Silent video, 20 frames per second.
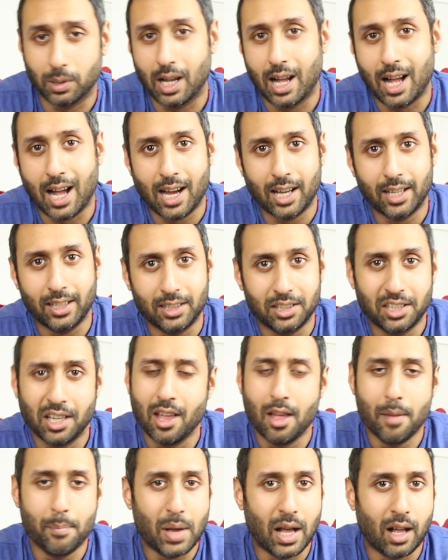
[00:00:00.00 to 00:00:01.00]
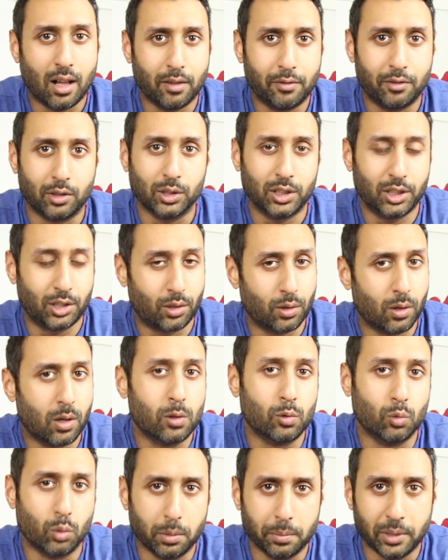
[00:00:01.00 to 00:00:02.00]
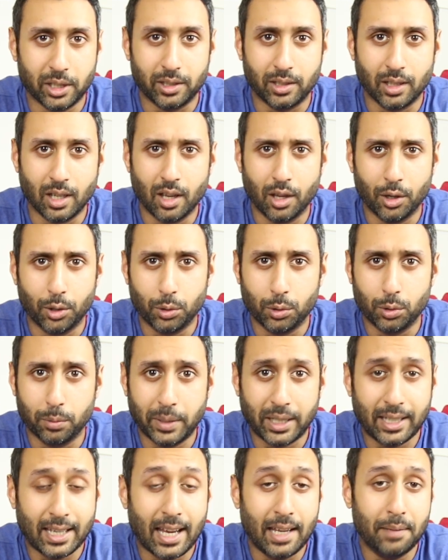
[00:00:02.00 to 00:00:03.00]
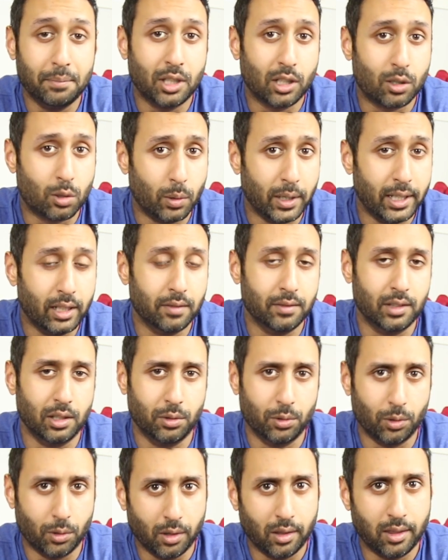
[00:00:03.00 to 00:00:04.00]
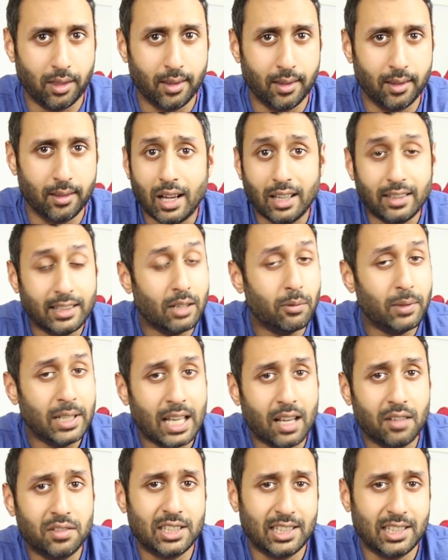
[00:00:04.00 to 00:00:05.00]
a hardened, powerful, strong woman who became the Queen of the North. And then we have